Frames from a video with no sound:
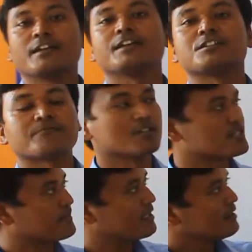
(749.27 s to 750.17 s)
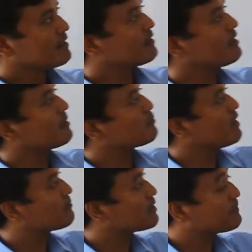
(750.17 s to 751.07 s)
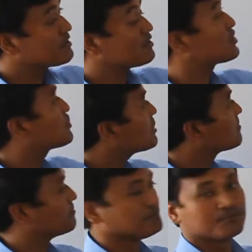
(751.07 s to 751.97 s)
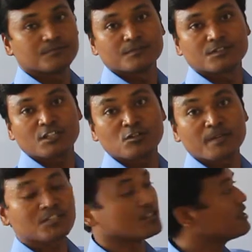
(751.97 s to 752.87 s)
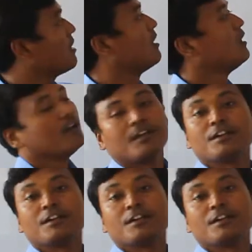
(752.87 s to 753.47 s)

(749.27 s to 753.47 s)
A difference B. Then we have to repeat the same shade operation here,